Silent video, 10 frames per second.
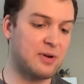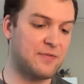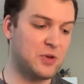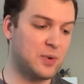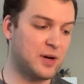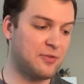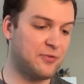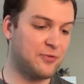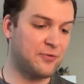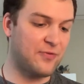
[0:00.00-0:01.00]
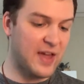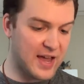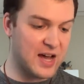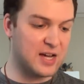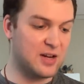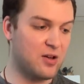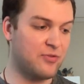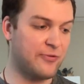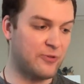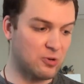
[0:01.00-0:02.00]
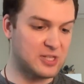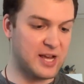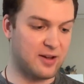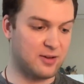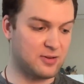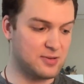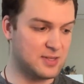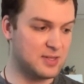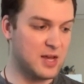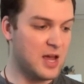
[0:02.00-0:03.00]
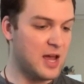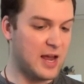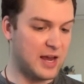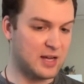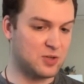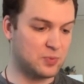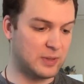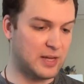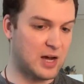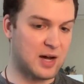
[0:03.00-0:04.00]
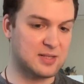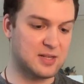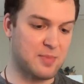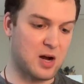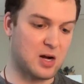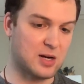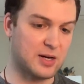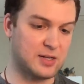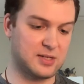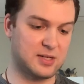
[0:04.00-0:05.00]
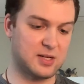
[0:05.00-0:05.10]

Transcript: If you are a fan of folk tales and really awesome art,